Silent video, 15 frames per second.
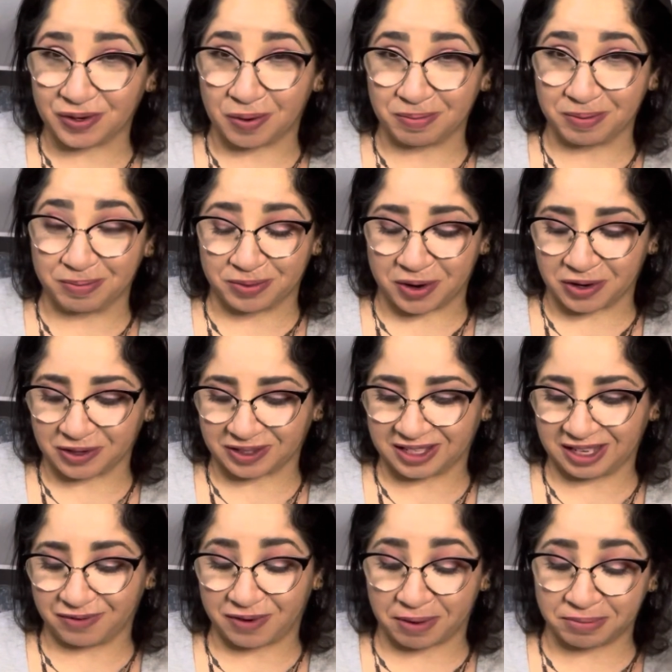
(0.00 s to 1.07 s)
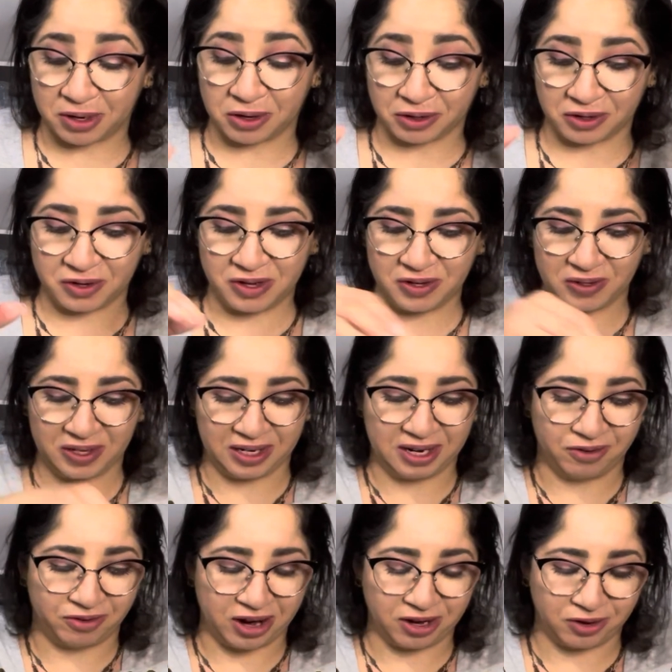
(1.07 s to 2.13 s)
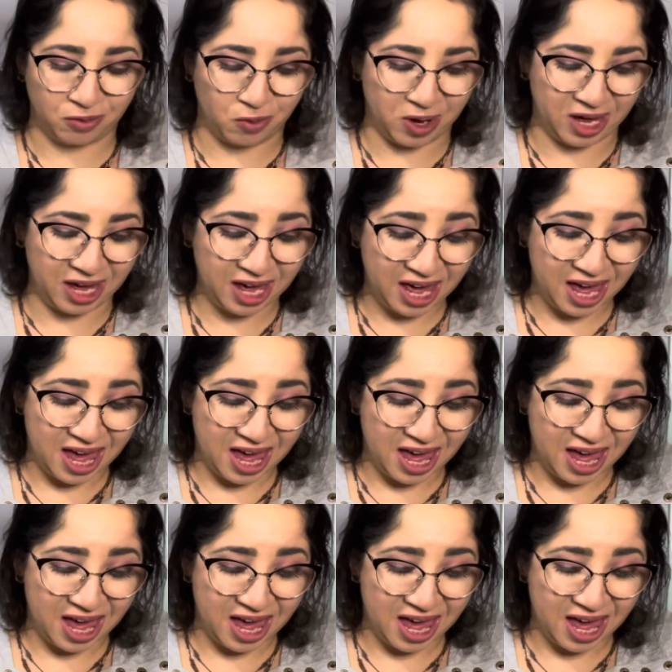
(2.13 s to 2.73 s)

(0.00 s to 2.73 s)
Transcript: open products if I'm not going to use it right away.